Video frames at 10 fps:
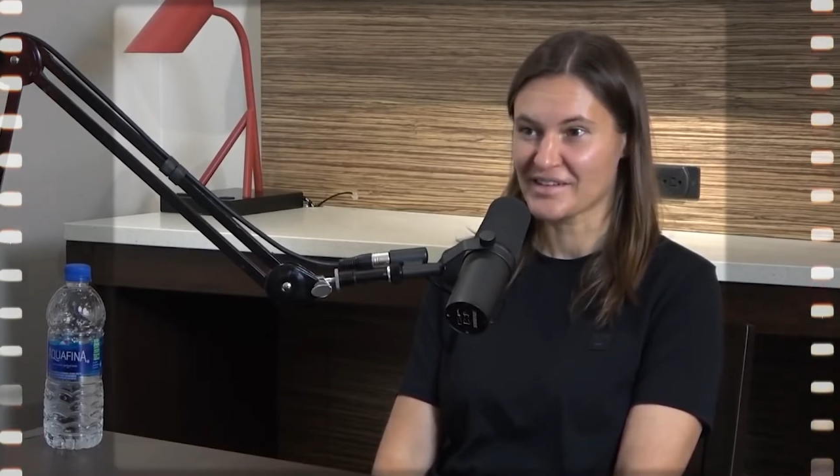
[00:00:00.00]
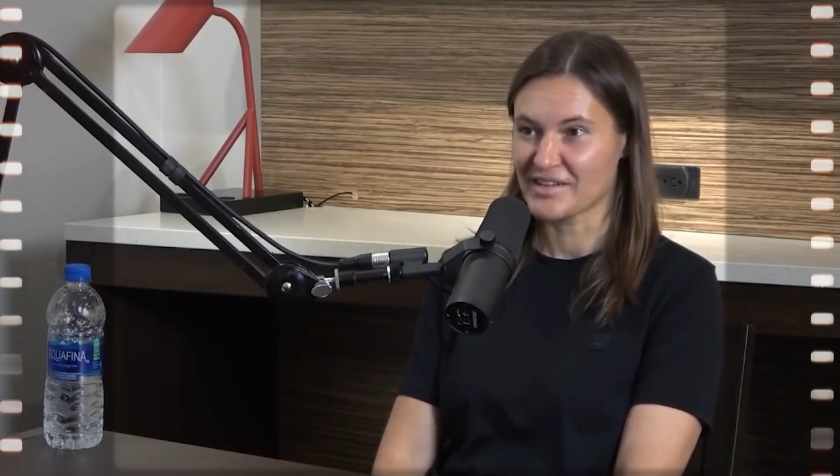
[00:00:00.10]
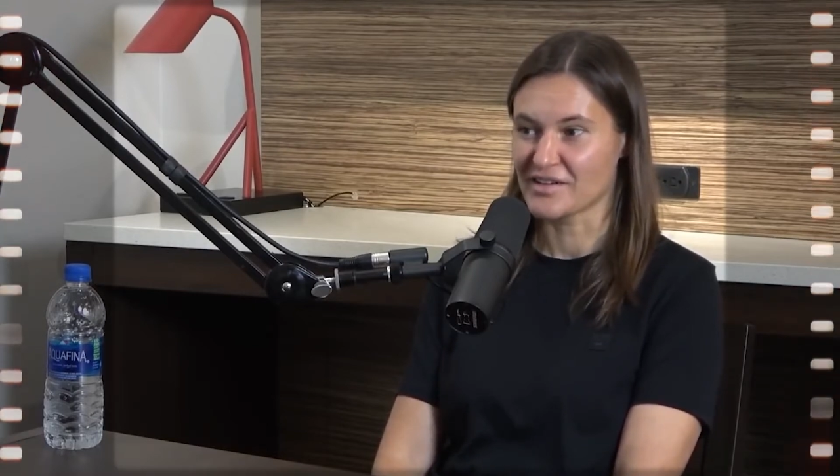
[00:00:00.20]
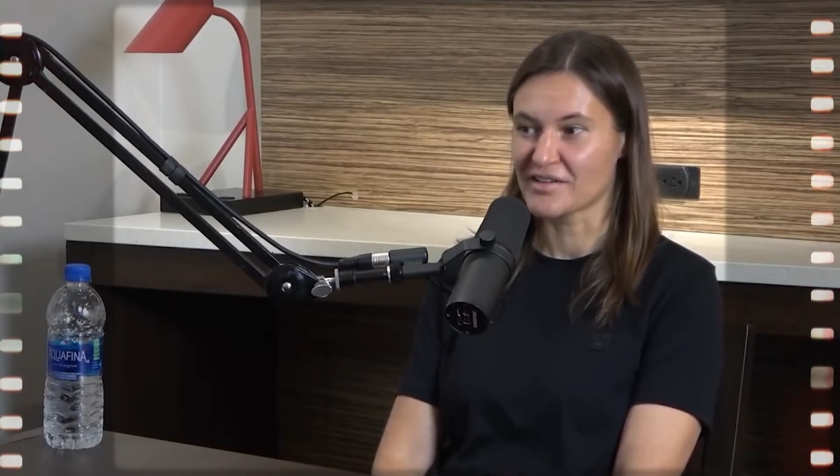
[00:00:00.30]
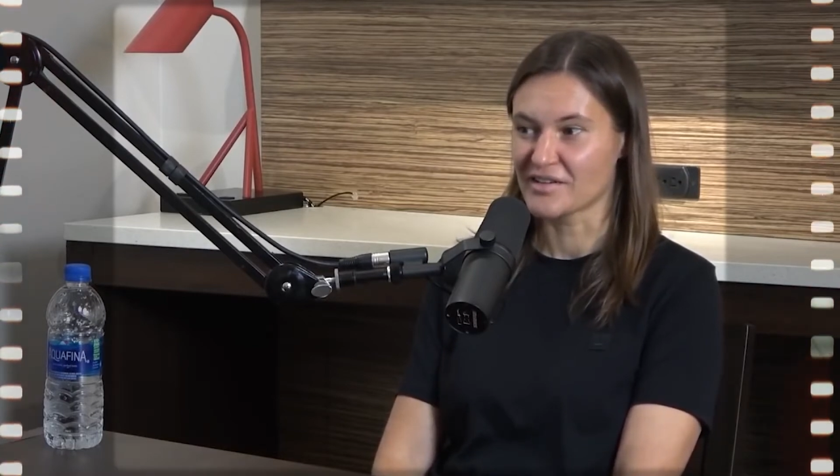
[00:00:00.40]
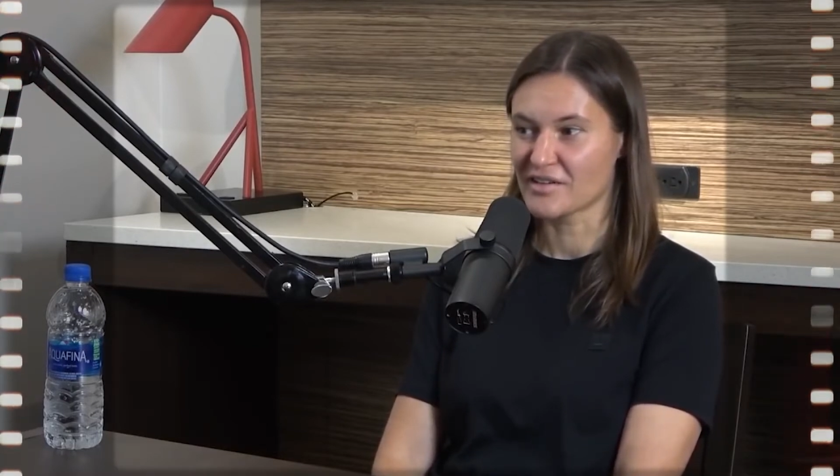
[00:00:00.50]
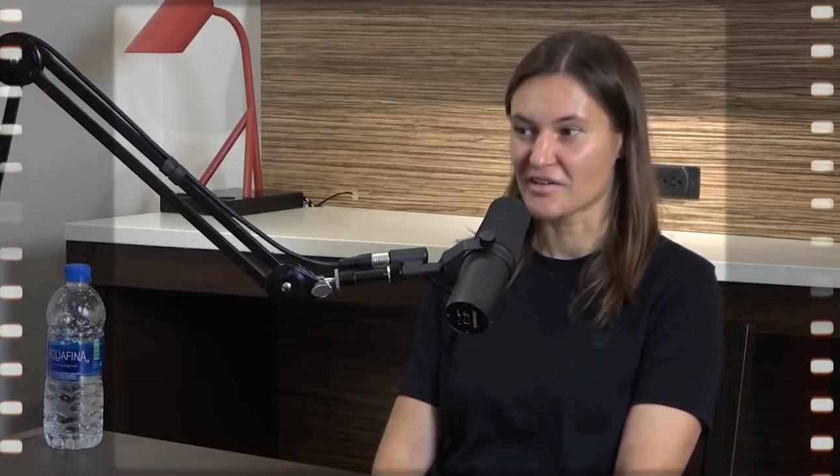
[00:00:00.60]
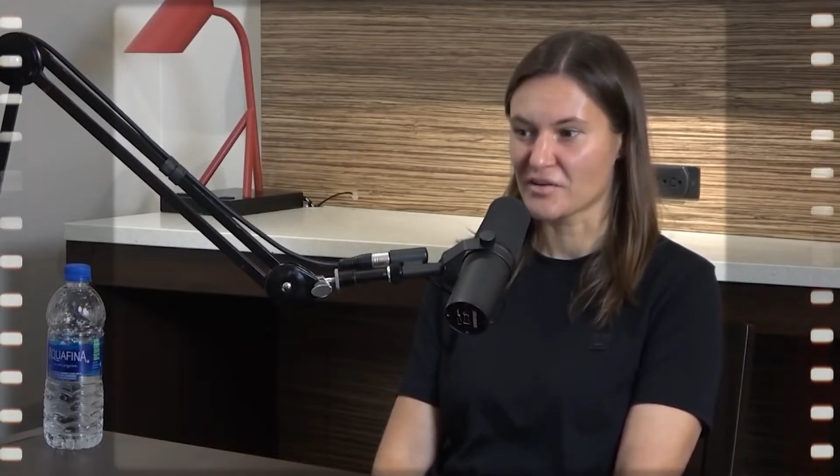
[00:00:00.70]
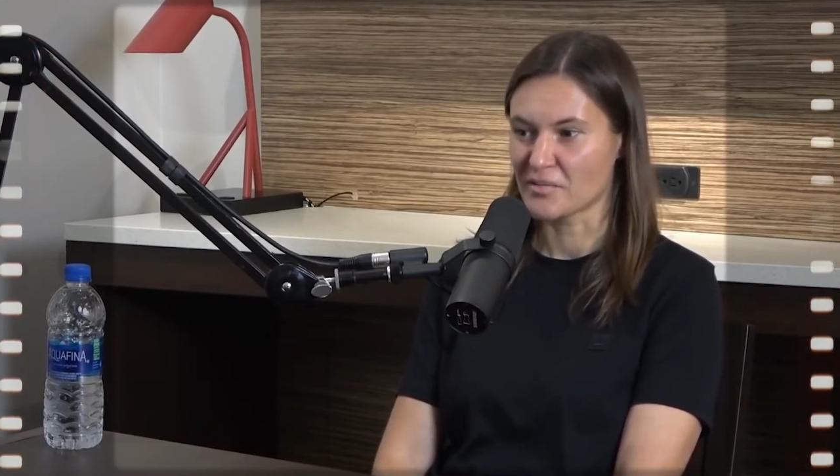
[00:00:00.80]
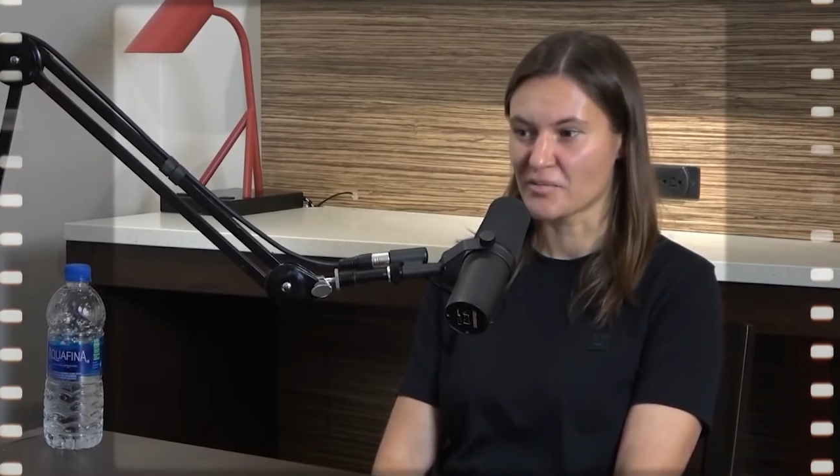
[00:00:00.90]
And
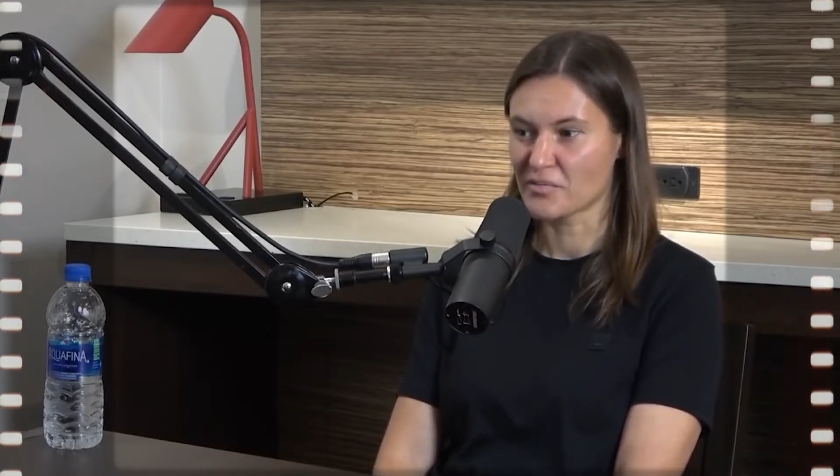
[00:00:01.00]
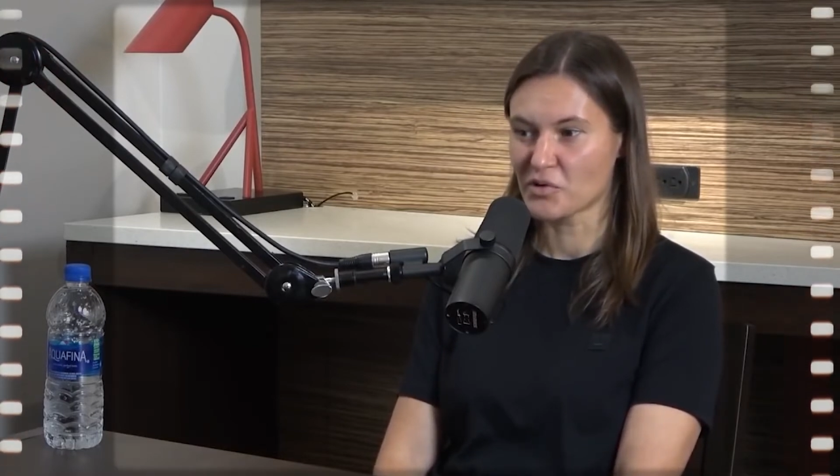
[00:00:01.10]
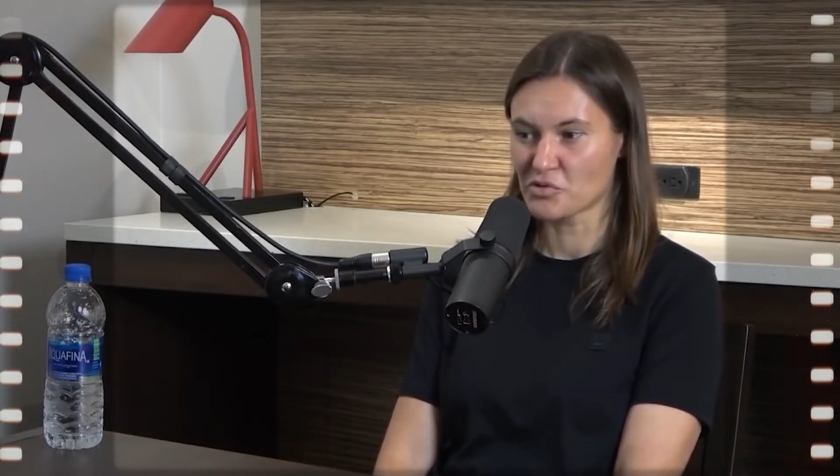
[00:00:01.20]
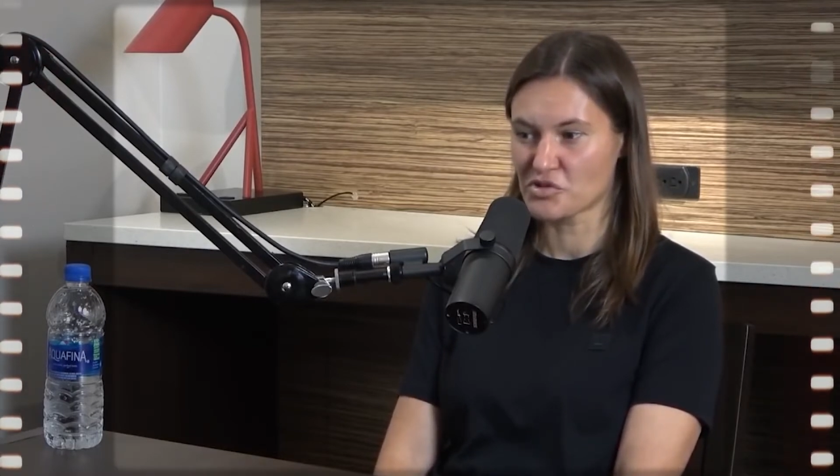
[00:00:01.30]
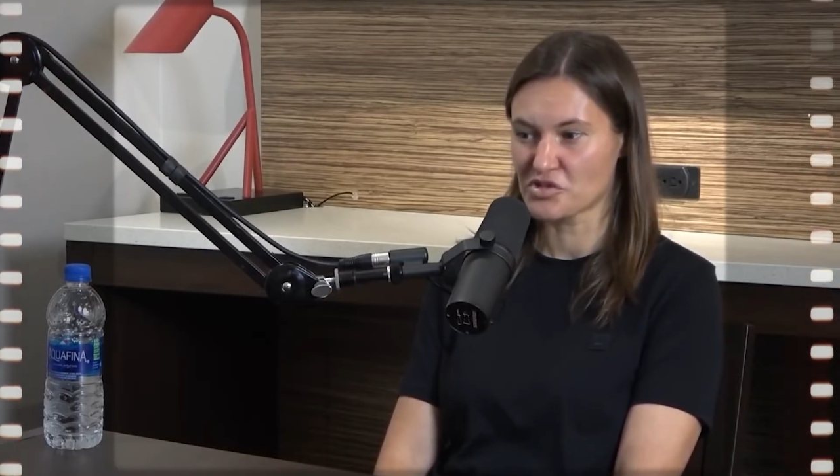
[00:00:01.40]
um, it was